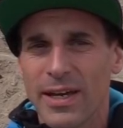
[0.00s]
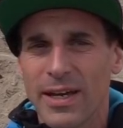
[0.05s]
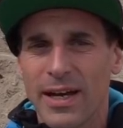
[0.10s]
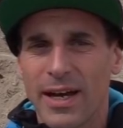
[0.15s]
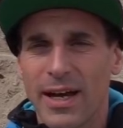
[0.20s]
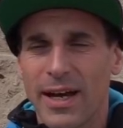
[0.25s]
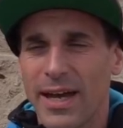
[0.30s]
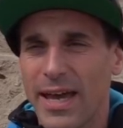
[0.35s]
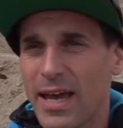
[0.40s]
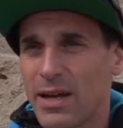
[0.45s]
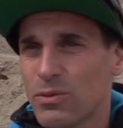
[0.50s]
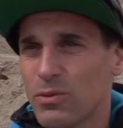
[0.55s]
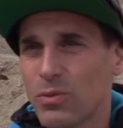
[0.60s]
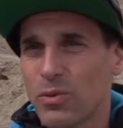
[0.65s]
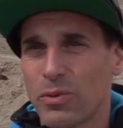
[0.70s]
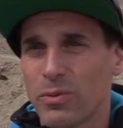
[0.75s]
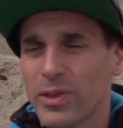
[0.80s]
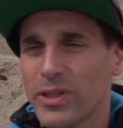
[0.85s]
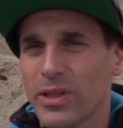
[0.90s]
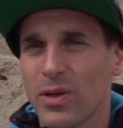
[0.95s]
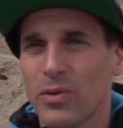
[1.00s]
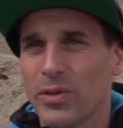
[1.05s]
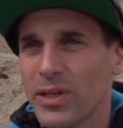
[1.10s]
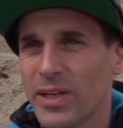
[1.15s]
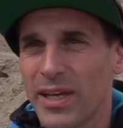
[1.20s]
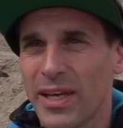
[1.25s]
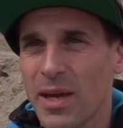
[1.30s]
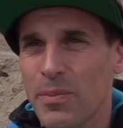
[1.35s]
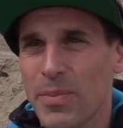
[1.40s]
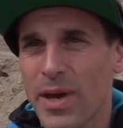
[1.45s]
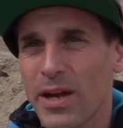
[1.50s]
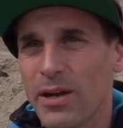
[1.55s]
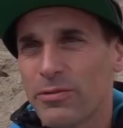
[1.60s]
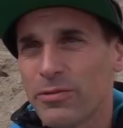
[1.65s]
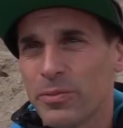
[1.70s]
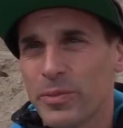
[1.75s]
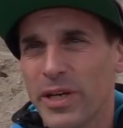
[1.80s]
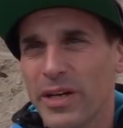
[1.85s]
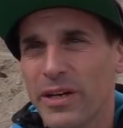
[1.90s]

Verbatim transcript: uh, and we're really only going to get better from